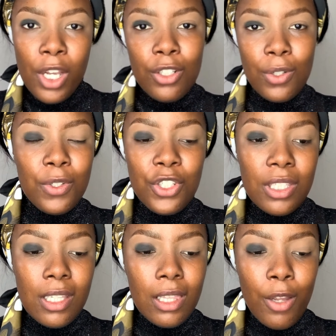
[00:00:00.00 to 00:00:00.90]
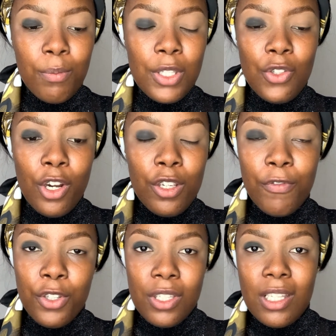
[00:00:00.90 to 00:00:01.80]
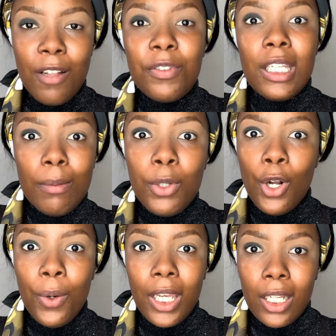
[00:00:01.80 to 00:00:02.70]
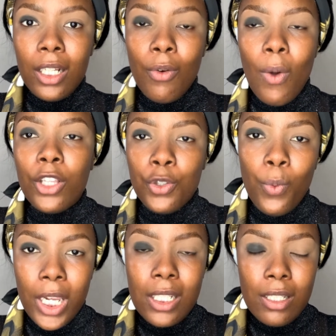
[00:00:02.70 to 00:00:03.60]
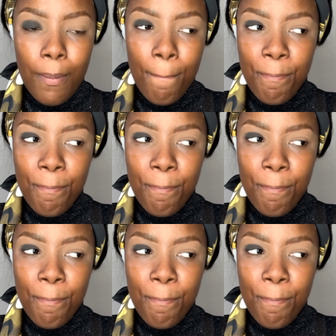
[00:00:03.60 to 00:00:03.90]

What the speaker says: Don't just sit there and be sorry for yourself. Keep going while you wait.